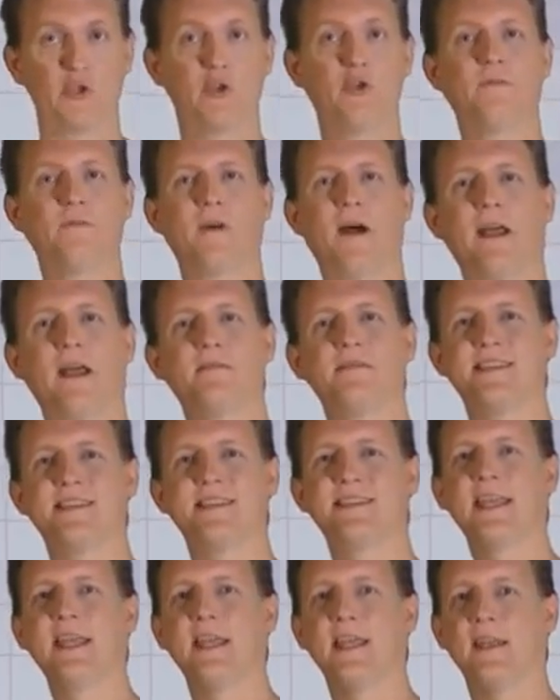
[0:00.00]
2 5s
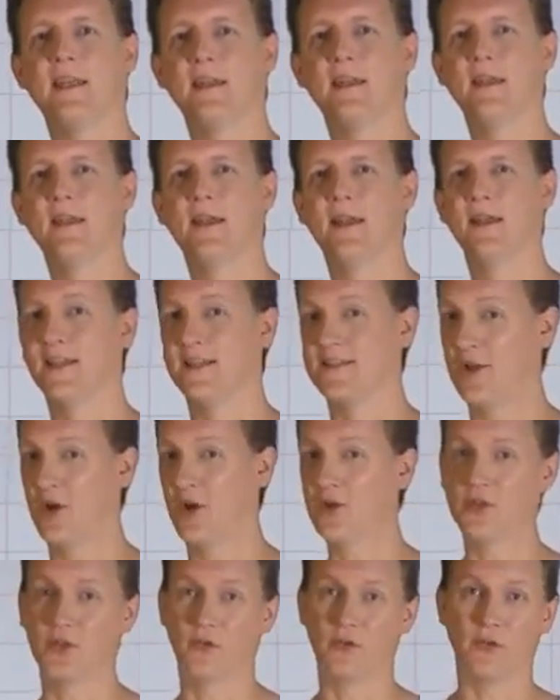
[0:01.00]
is 10, that's
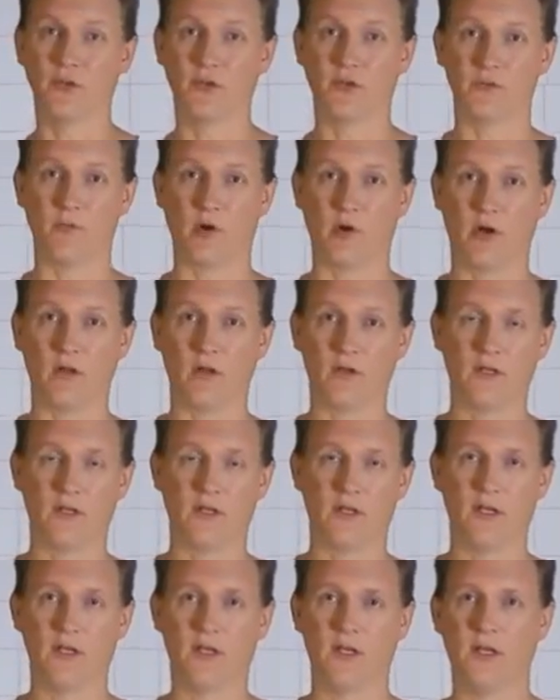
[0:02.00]
also too small.
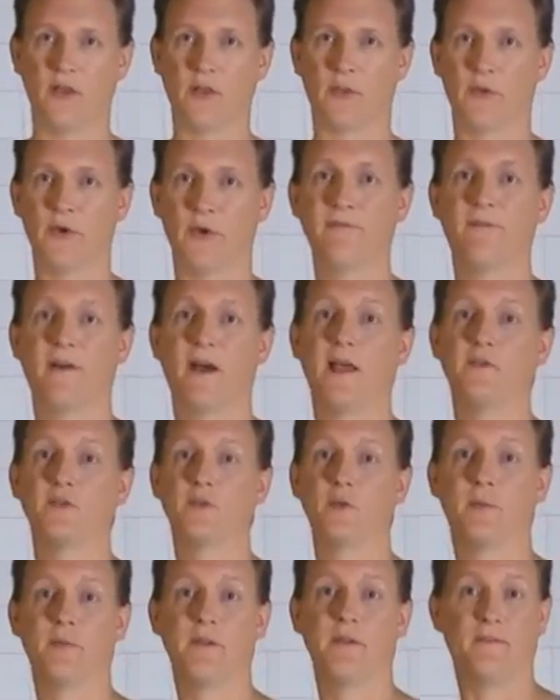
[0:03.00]
3
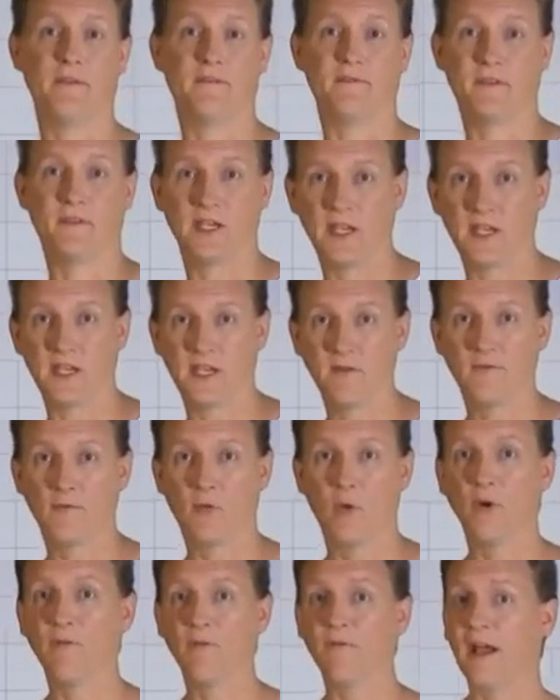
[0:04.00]
5s would be 15,
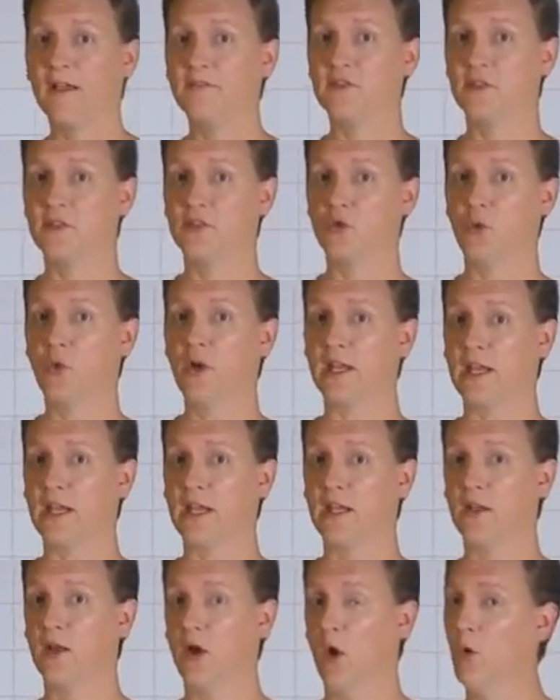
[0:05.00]
4 5s is
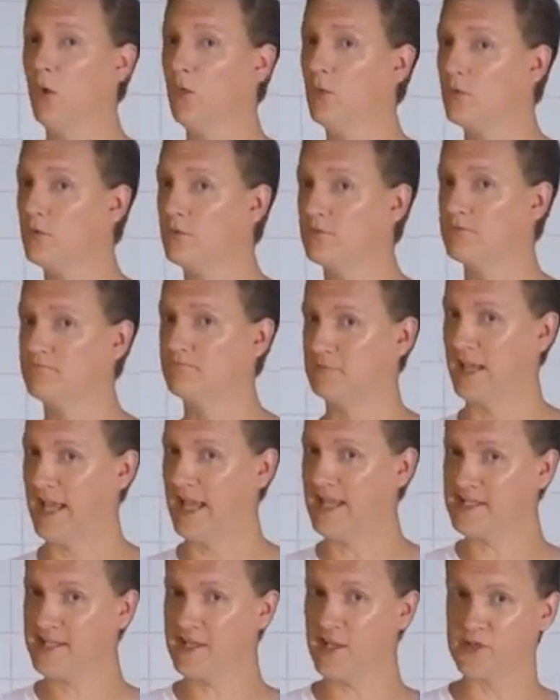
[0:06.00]
20. Oh,
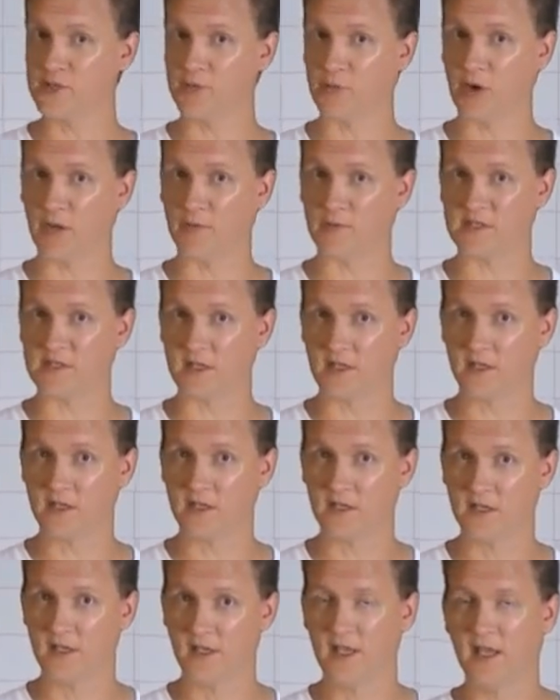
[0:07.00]
that sounds promising.
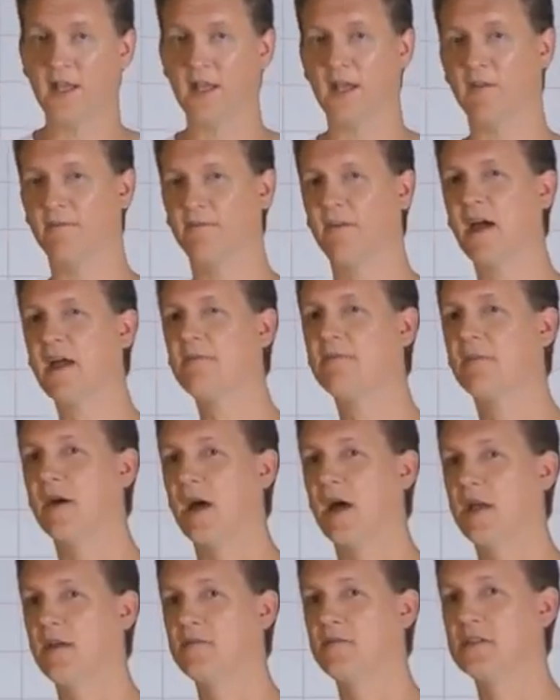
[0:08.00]
Now 5
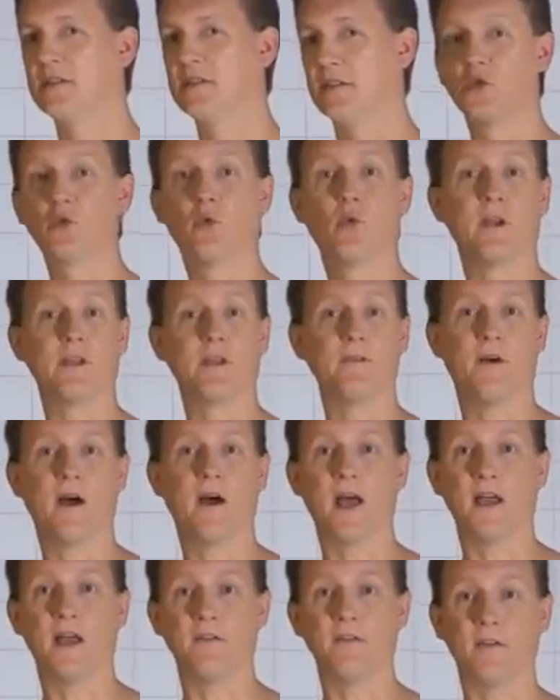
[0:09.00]
5s is
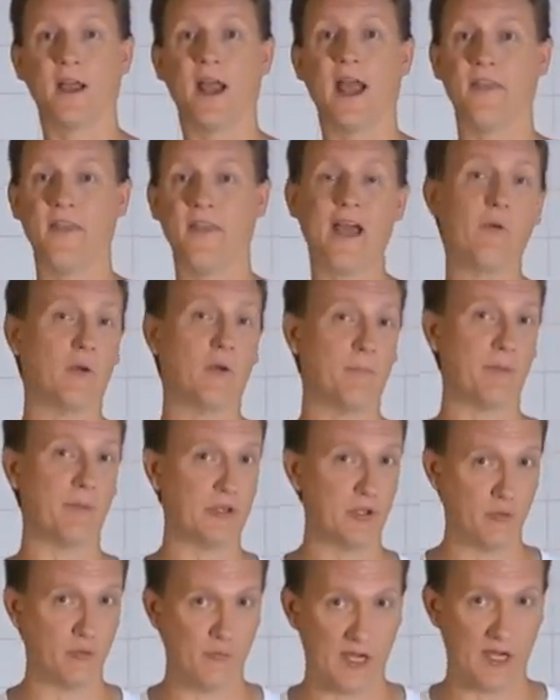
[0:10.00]
25, and that would be
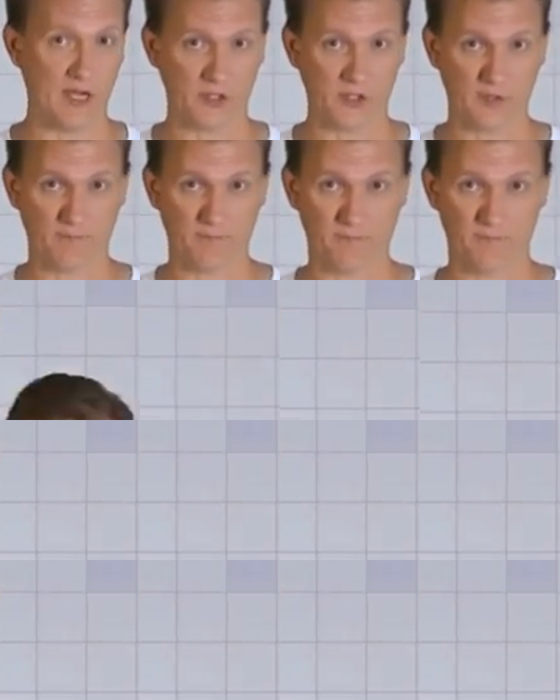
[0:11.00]
too much.